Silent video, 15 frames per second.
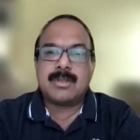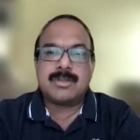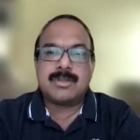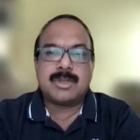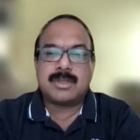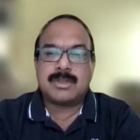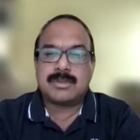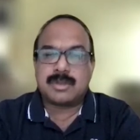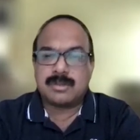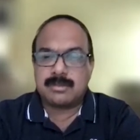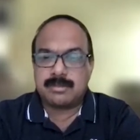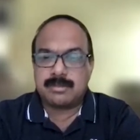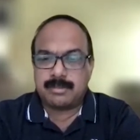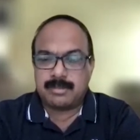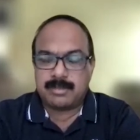sure
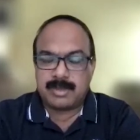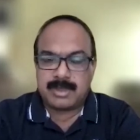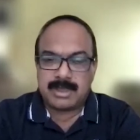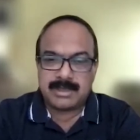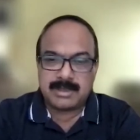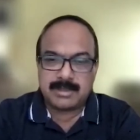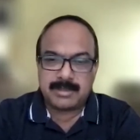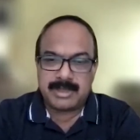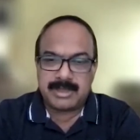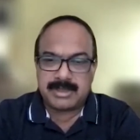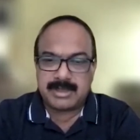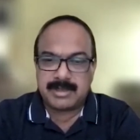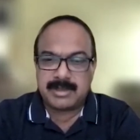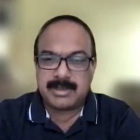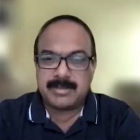so as i
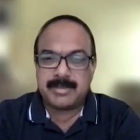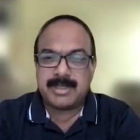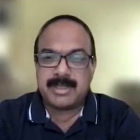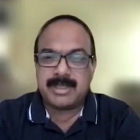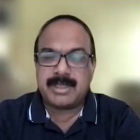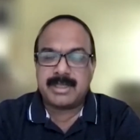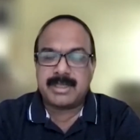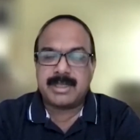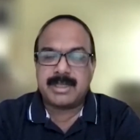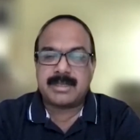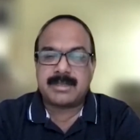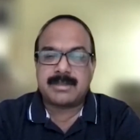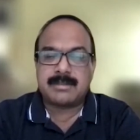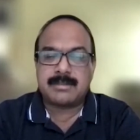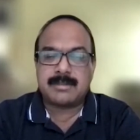mentioned in the beginning like
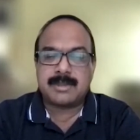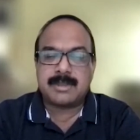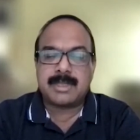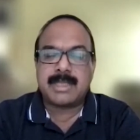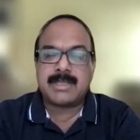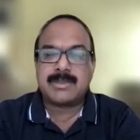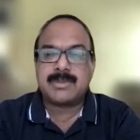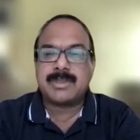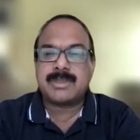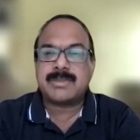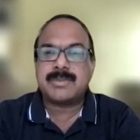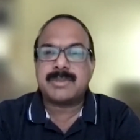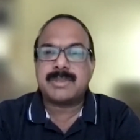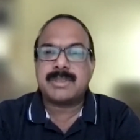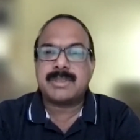graduates
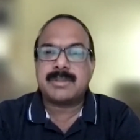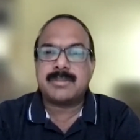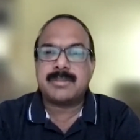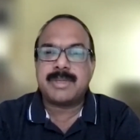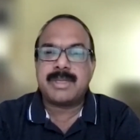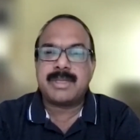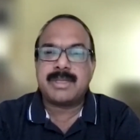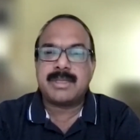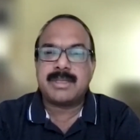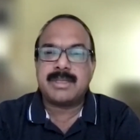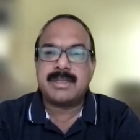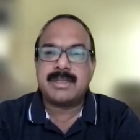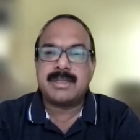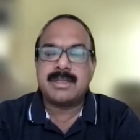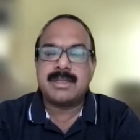with you know
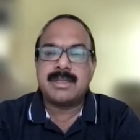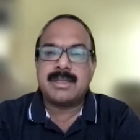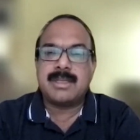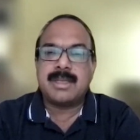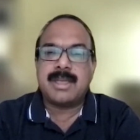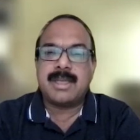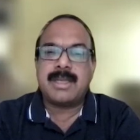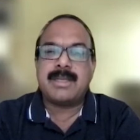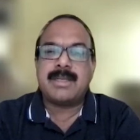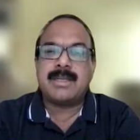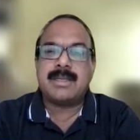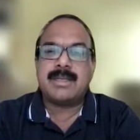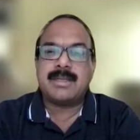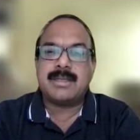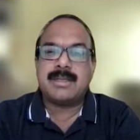medical and
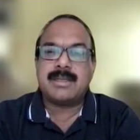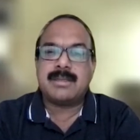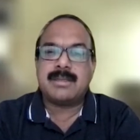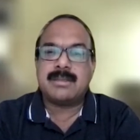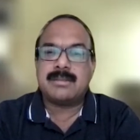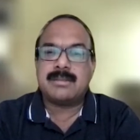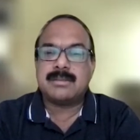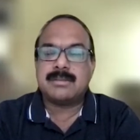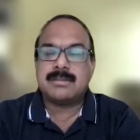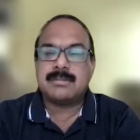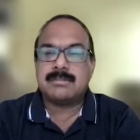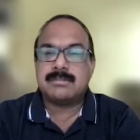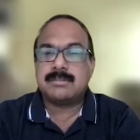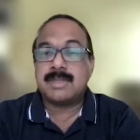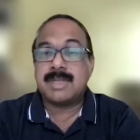uh,
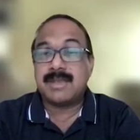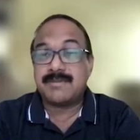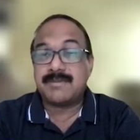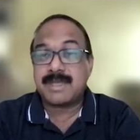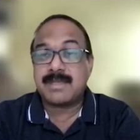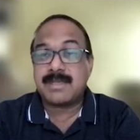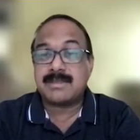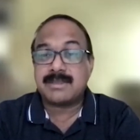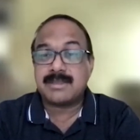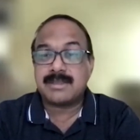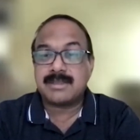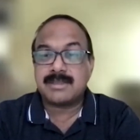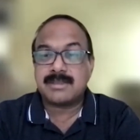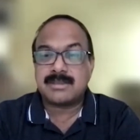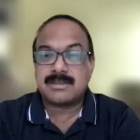life
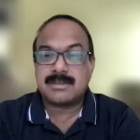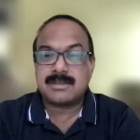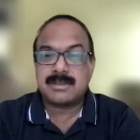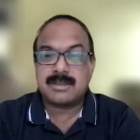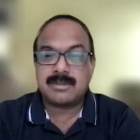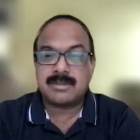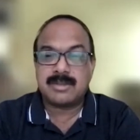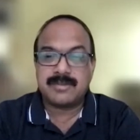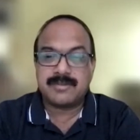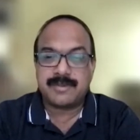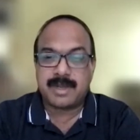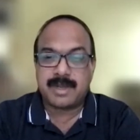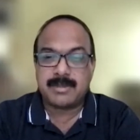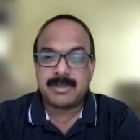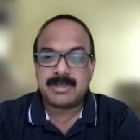sciences including
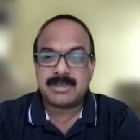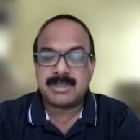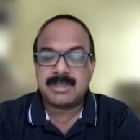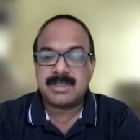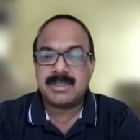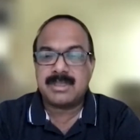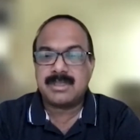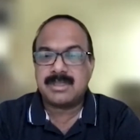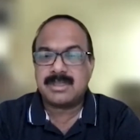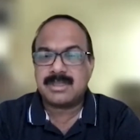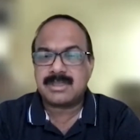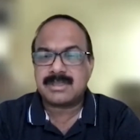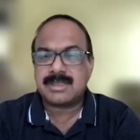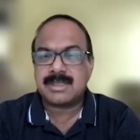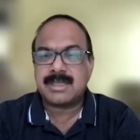pharmacy
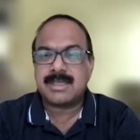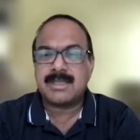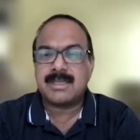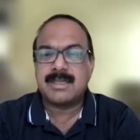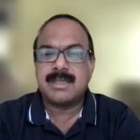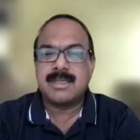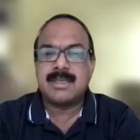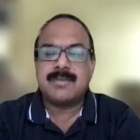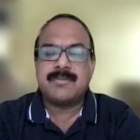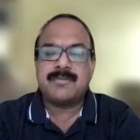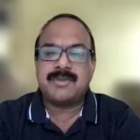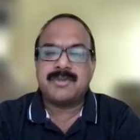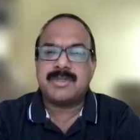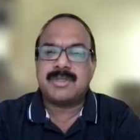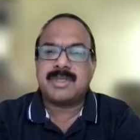nursing mm.
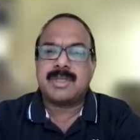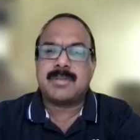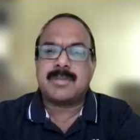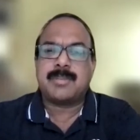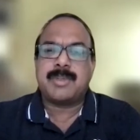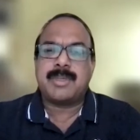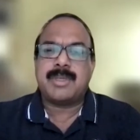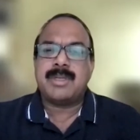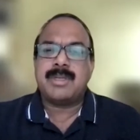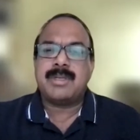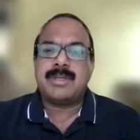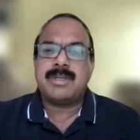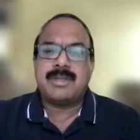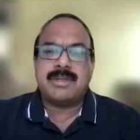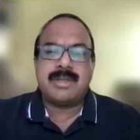physiotherapy
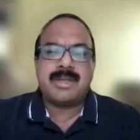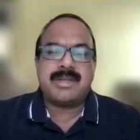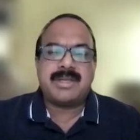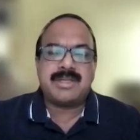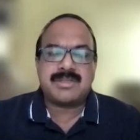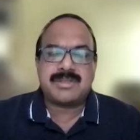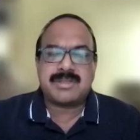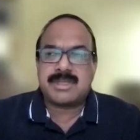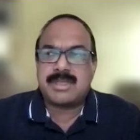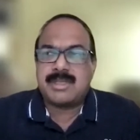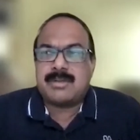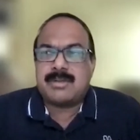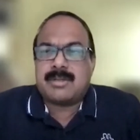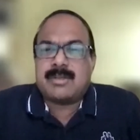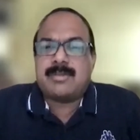dentistry
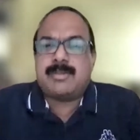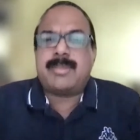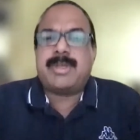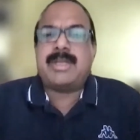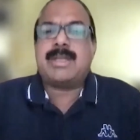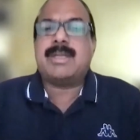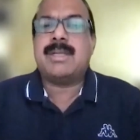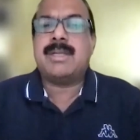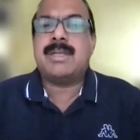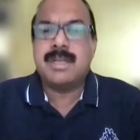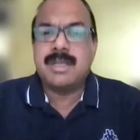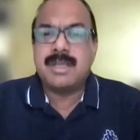or even medical